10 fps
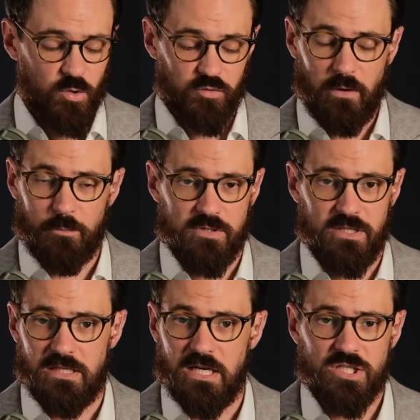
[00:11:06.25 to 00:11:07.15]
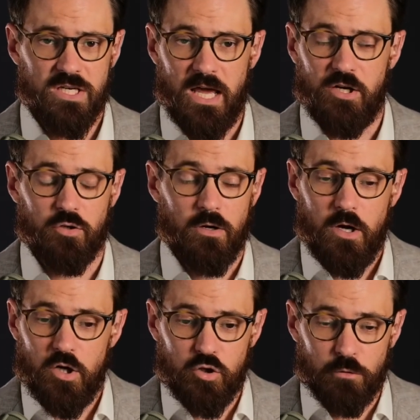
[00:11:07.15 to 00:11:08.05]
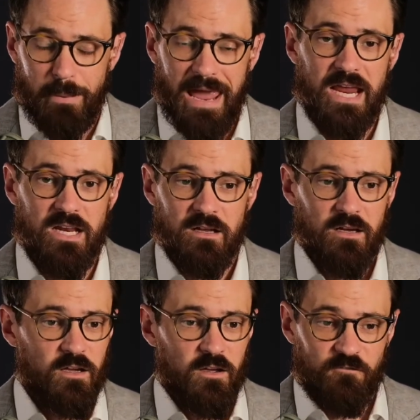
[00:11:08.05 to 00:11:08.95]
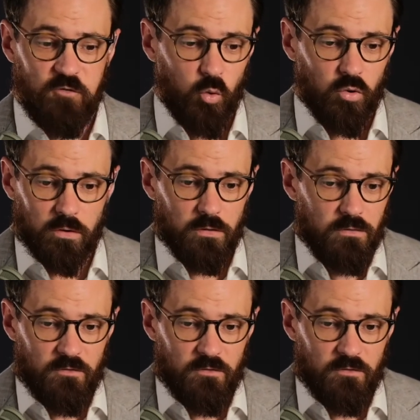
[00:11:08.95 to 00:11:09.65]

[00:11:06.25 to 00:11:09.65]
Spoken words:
with representation and you're paying for